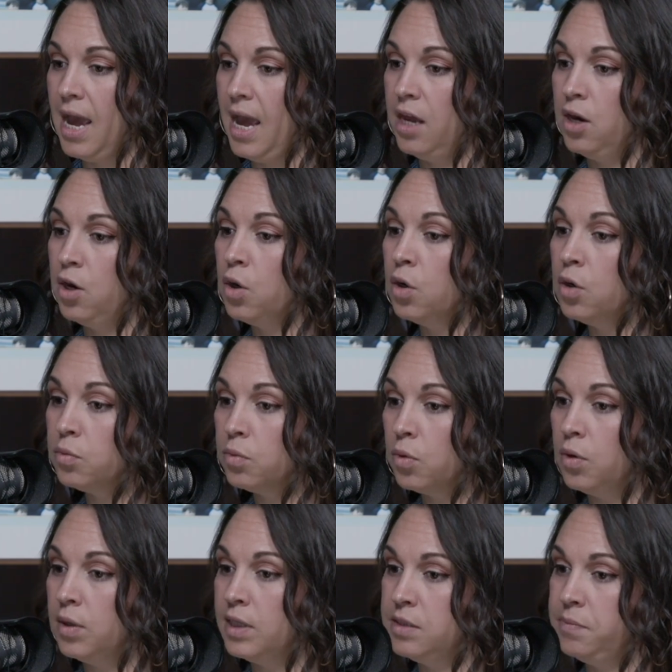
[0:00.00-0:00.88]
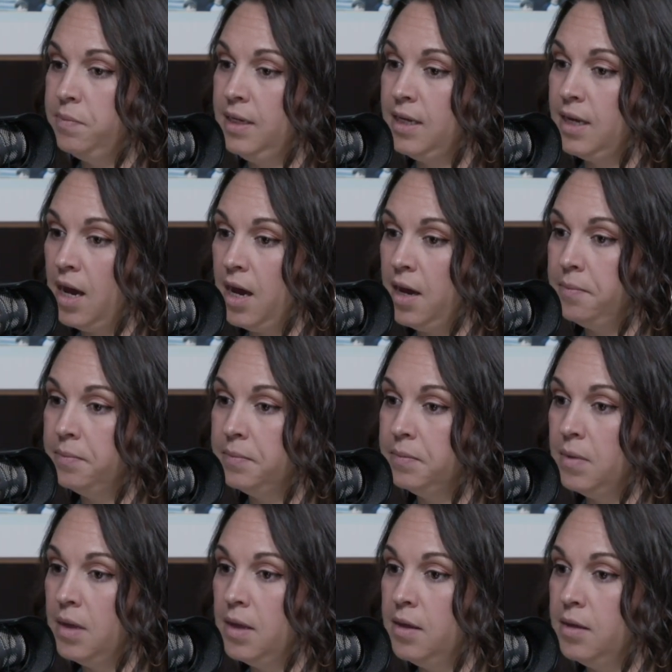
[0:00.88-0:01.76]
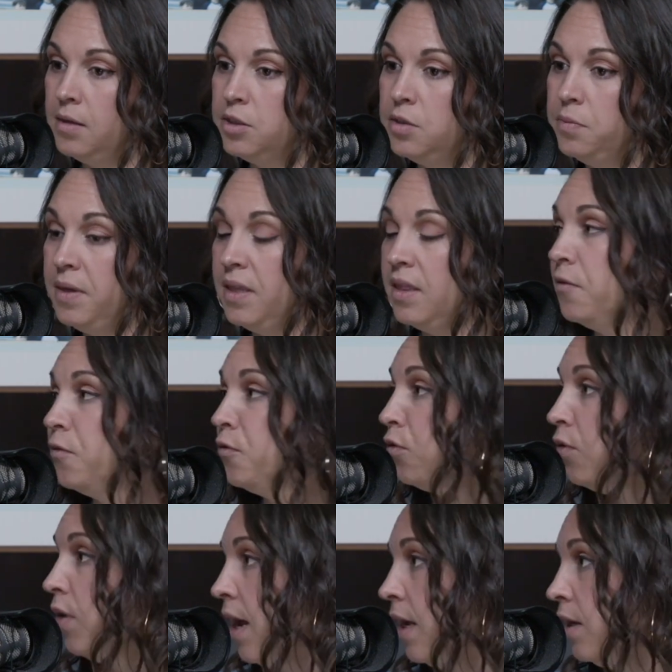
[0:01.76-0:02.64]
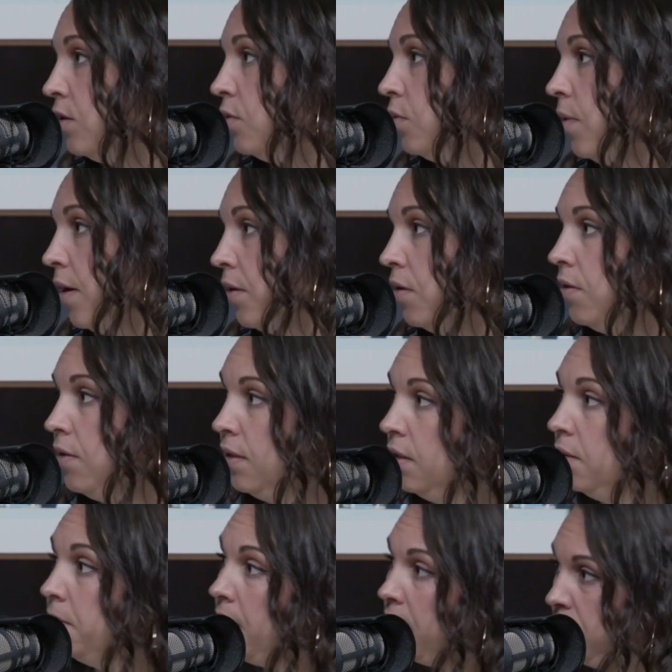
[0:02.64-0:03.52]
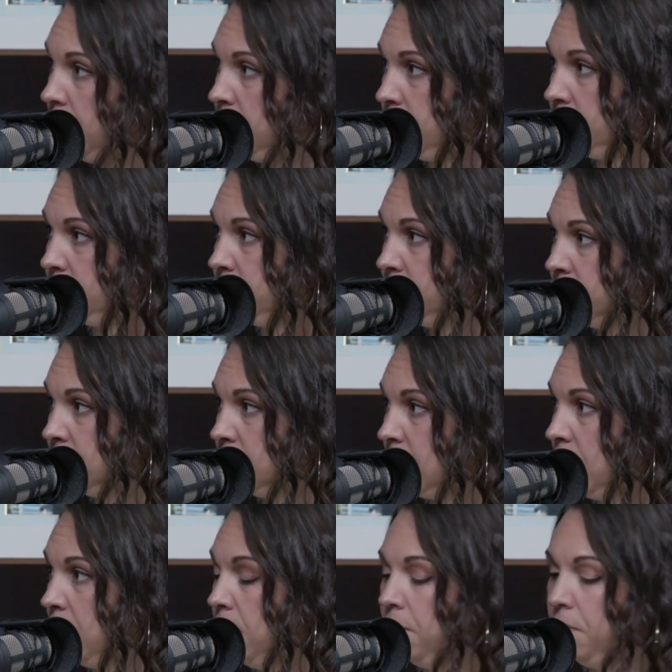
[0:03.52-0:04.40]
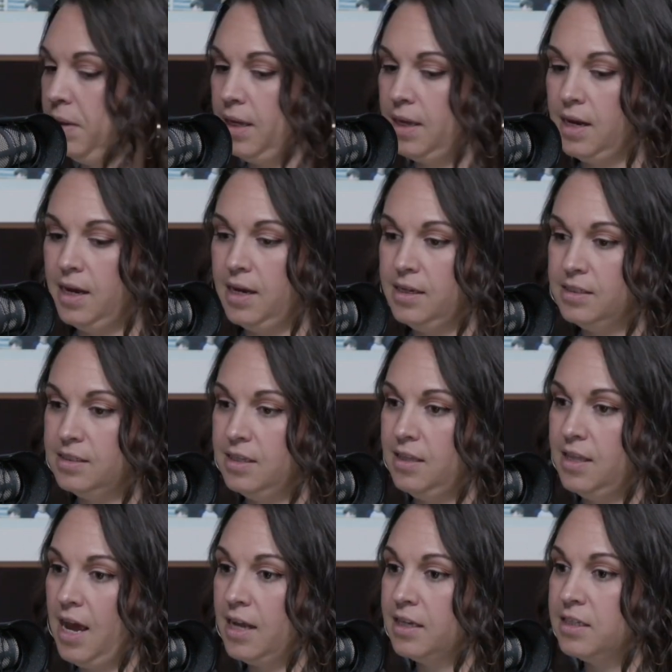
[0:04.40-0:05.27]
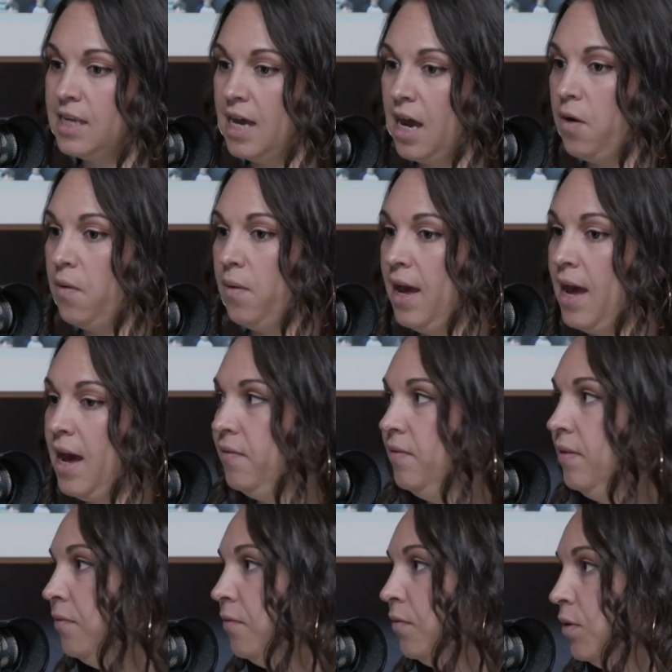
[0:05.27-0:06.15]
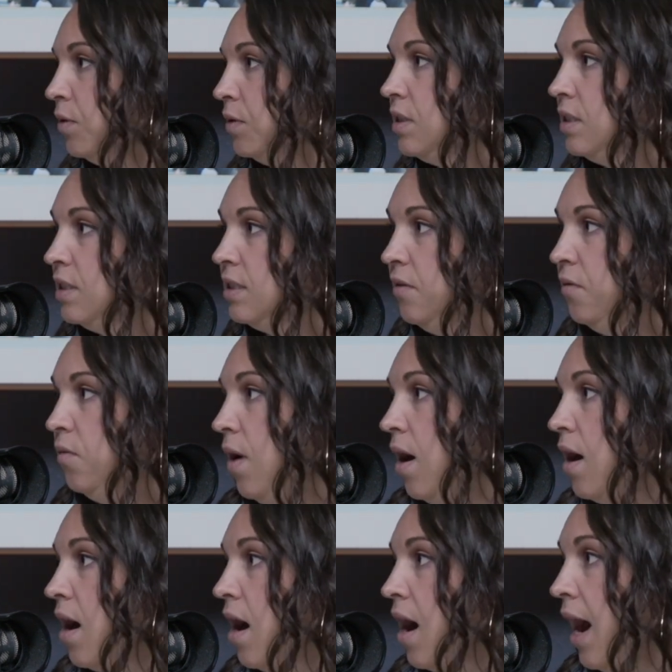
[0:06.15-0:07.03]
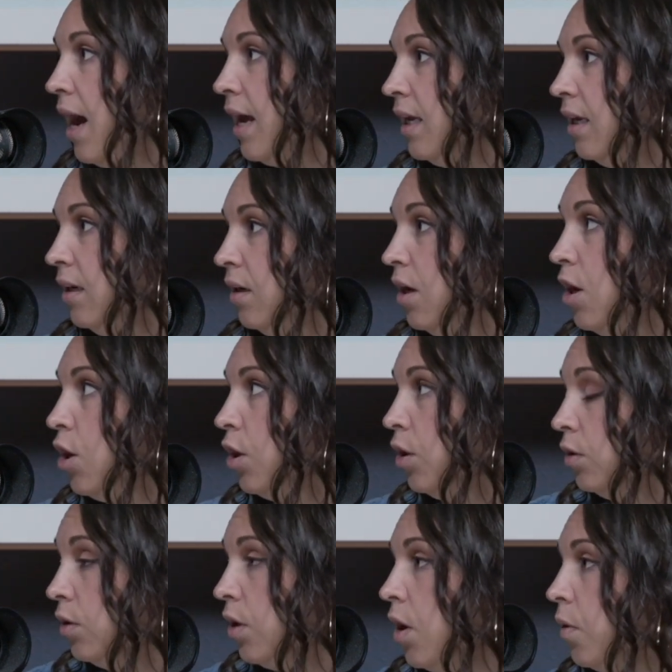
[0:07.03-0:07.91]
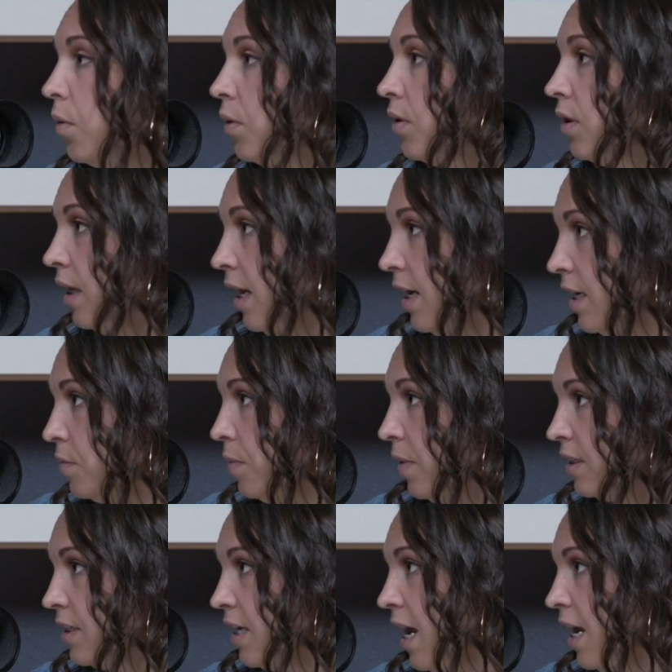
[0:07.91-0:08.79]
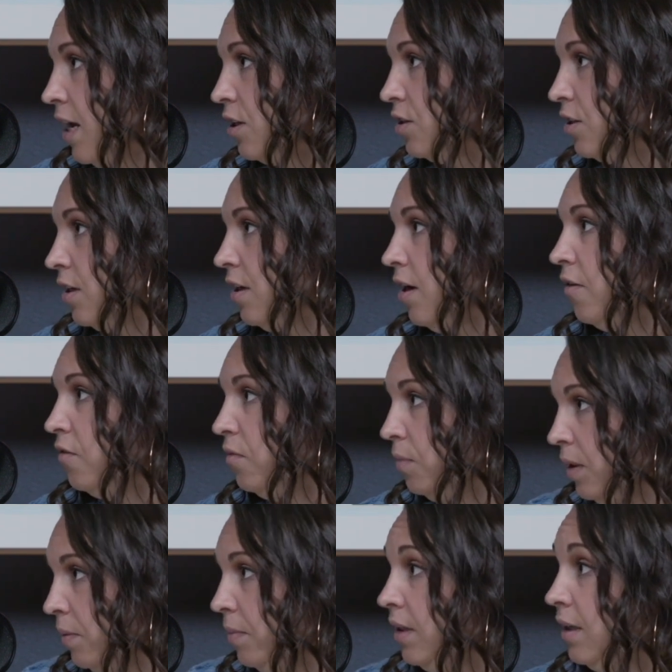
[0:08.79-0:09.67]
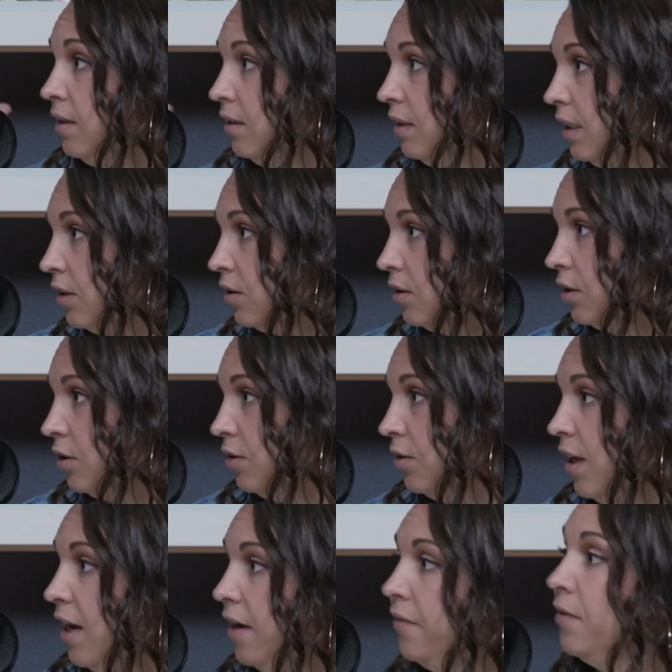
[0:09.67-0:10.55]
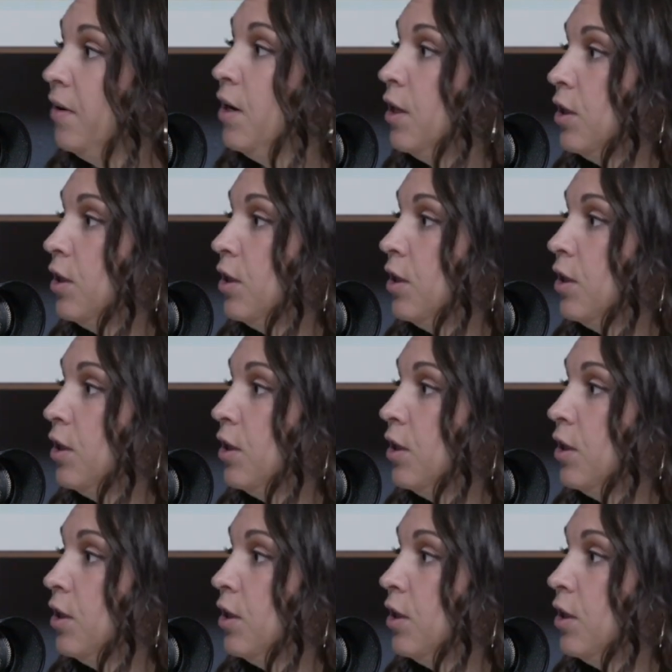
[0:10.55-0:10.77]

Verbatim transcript: and her role has become to be the friend rather than the mother. Yeah because that's how I have influence is if I can lower the expectation of me being a leader in your life